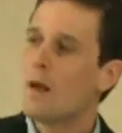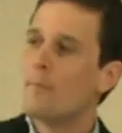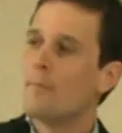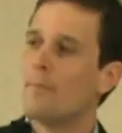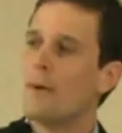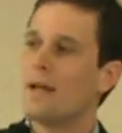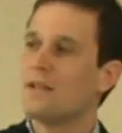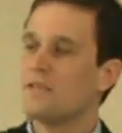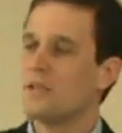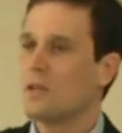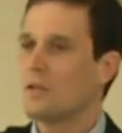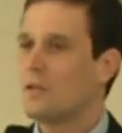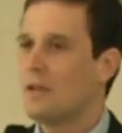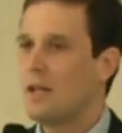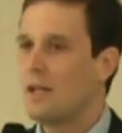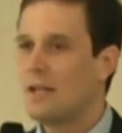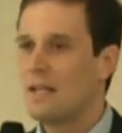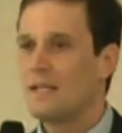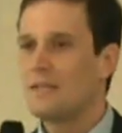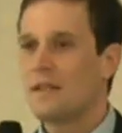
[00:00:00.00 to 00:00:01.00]

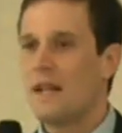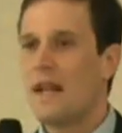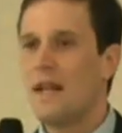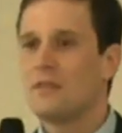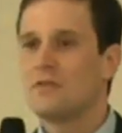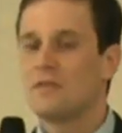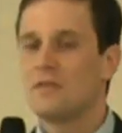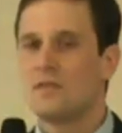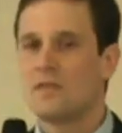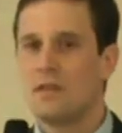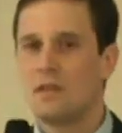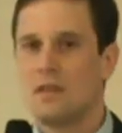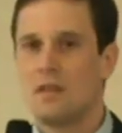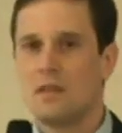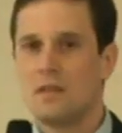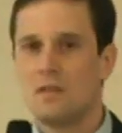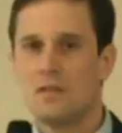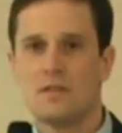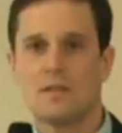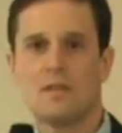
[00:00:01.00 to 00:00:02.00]
Basically, these
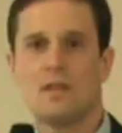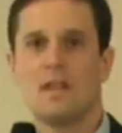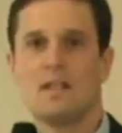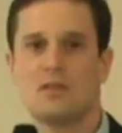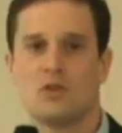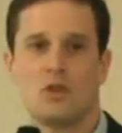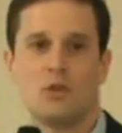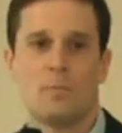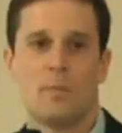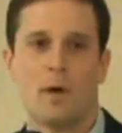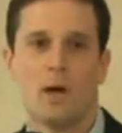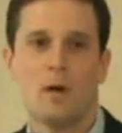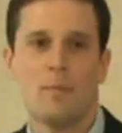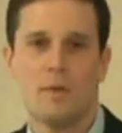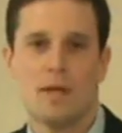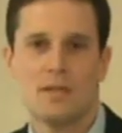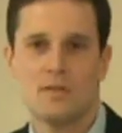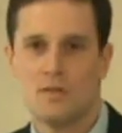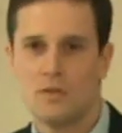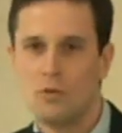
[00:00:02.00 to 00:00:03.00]
agencies issue
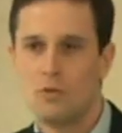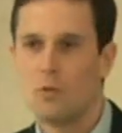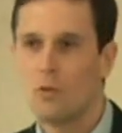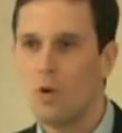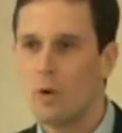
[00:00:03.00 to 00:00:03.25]
permits to